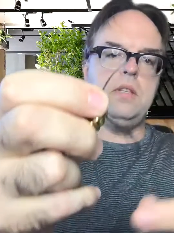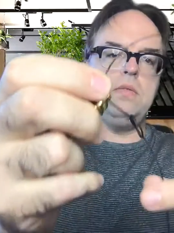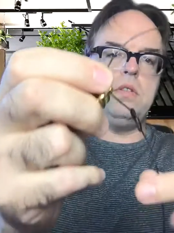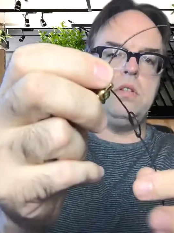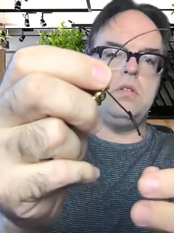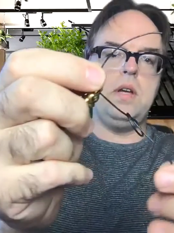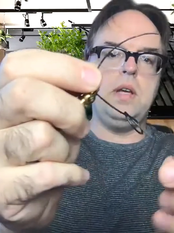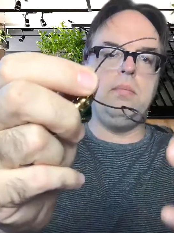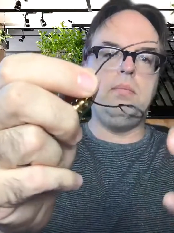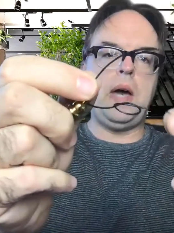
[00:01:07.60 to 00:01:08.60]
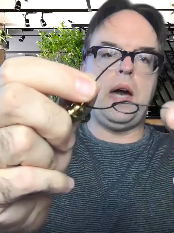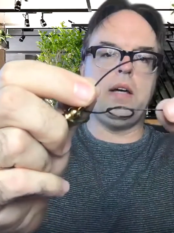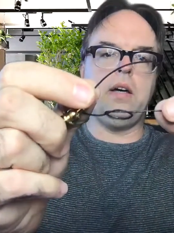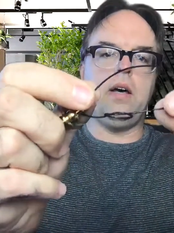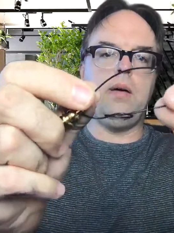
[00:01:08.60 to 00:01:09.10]
of string
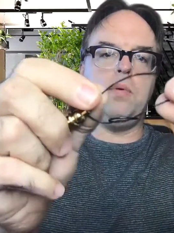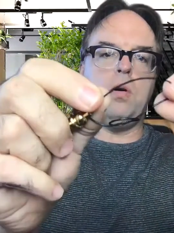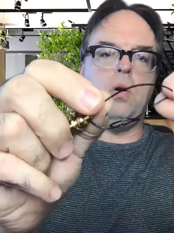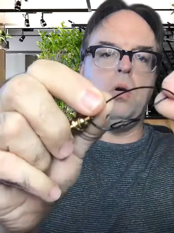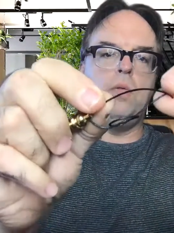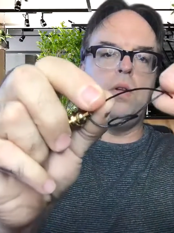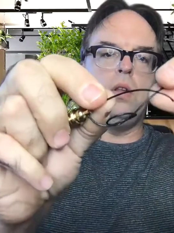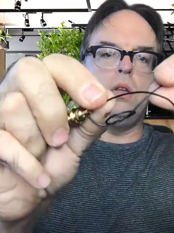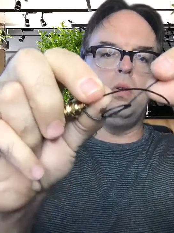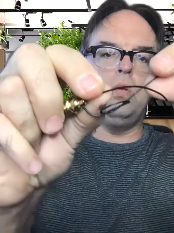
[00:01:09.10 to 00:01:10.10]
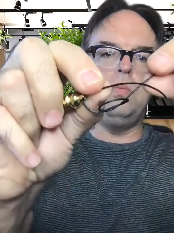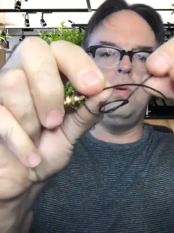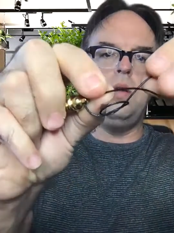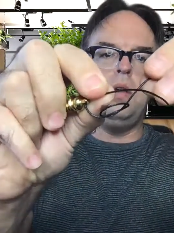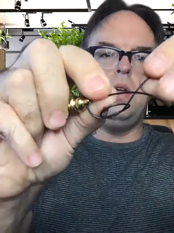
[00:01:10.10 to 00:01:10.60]
back up over the loop
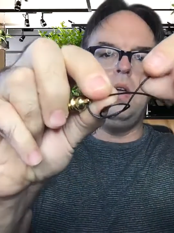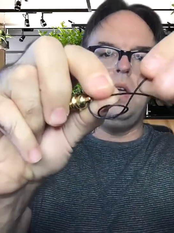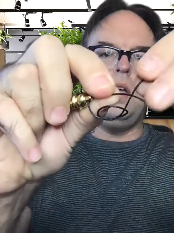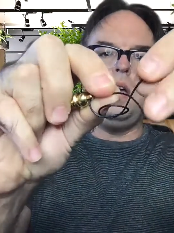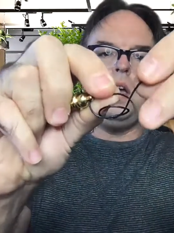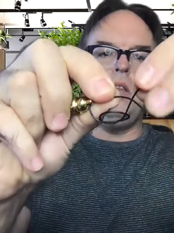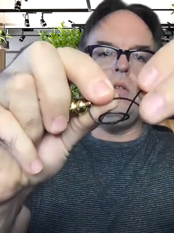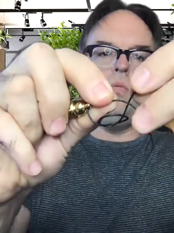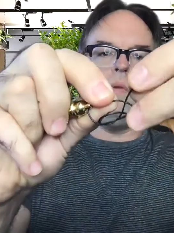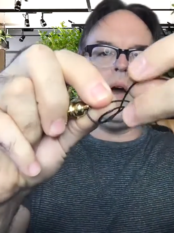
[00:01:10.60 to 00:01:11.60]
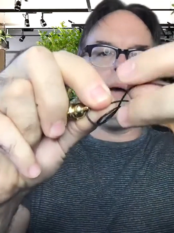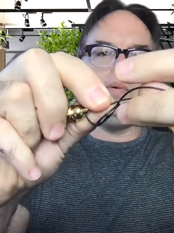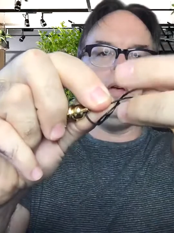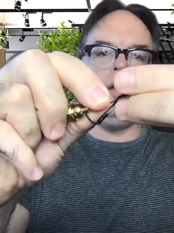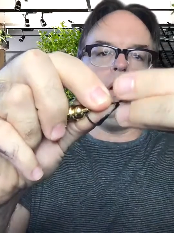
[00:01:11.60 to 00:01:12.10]
and you wrap
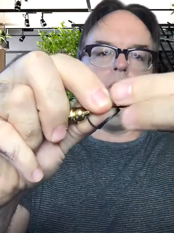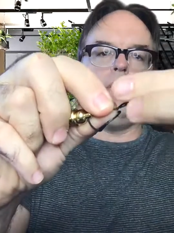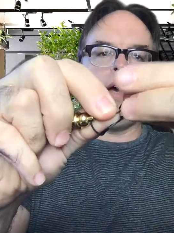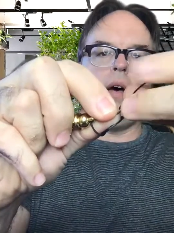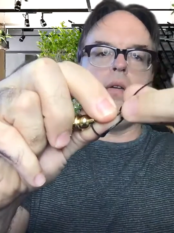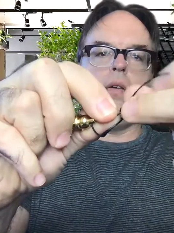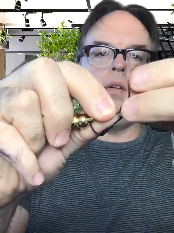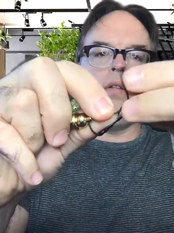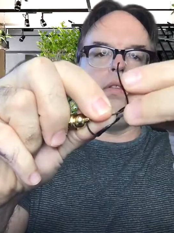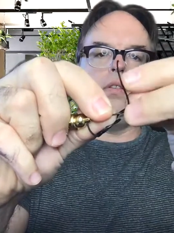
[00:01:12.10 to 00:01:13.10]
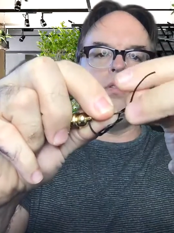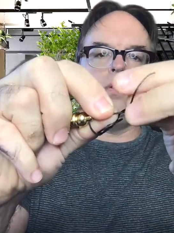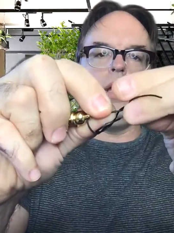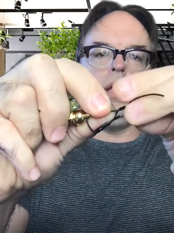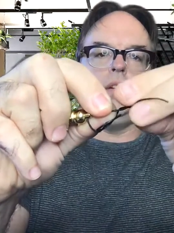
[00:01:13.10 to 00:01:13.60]
it around the
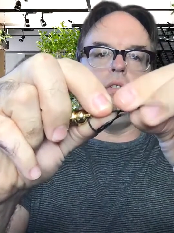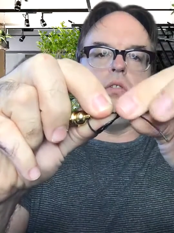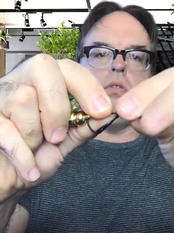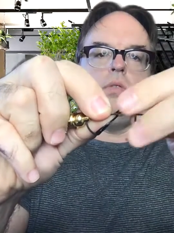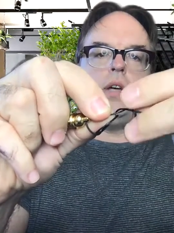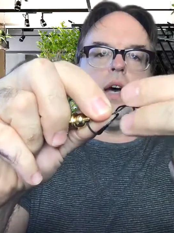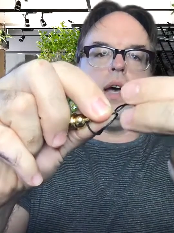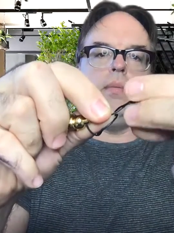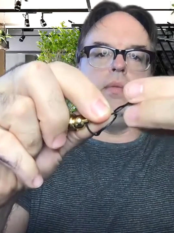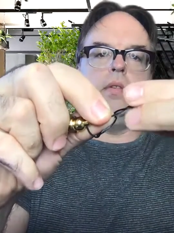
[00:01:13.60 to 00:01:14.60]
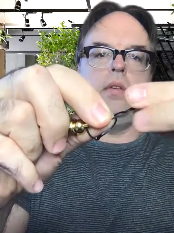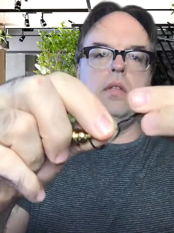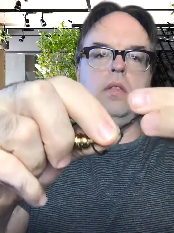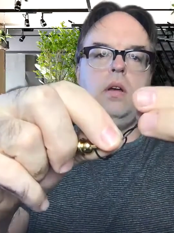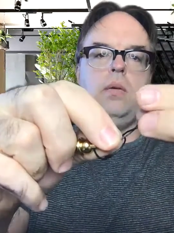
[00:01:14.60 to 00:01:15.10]
string 2 times.
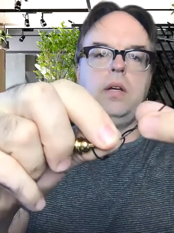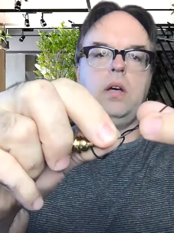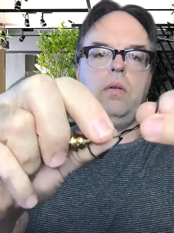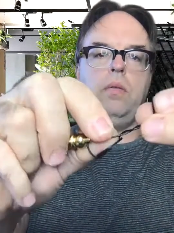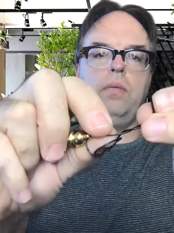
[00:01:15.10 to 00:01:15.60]
There we go.